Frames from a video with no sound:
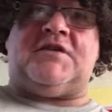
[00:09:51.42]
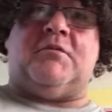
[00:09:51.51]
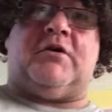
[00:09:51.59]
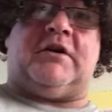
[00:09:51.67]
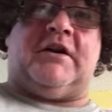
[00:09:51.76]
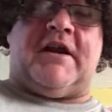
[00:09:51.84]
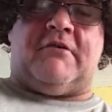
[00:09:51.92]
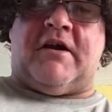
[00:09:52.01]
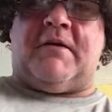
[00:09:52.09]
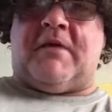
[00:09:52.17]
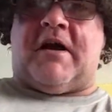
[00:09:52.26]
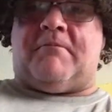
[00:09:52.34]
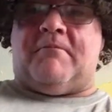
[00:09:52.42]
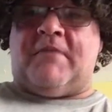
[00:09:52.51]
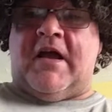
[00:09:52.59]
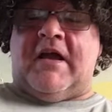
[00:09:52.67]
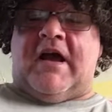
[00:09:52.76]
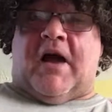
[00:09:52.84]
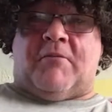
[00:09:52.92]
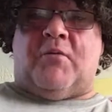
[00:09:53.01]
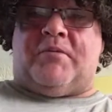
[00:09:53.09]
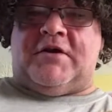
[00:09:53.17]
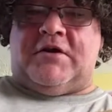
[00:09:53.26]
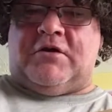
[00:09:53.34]
model. Now I'm
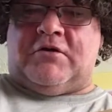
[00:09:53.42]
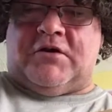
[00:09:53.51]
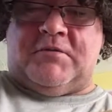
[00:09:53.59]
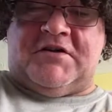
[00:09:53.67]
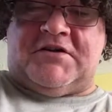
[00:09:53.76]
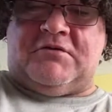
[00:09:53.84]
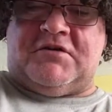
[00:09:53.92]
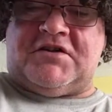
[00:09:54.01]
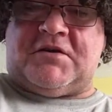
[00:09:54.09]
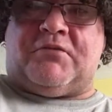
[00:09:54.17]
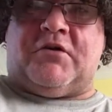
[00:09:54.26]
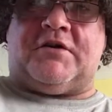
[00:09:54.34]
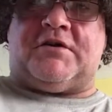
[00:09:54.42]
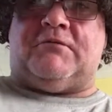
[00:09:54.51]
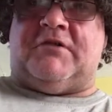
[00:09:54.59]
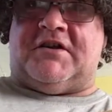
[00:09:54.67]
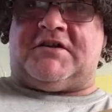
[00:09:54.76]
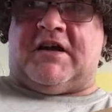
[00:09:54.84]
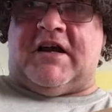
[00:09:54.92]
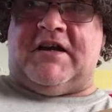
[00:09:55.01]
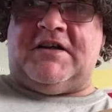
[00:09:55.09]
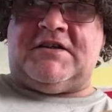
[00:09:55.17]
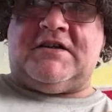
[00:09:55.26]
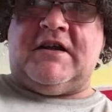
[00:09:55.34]
hoping you're not going to be too disappointed with this,
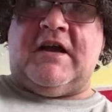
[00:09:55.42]
guys.